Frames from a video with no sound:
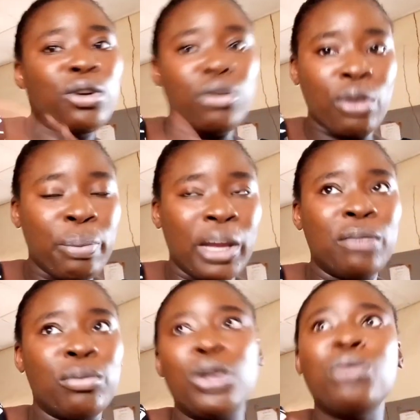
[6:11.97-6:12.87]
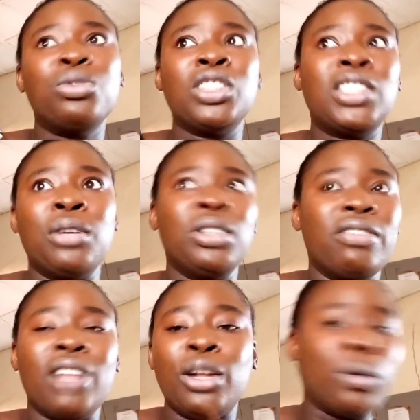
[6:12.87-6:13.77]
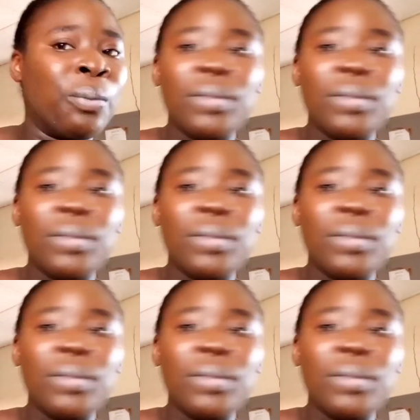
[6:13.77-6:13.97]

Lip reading: creep in, but you just tell yourself that, no,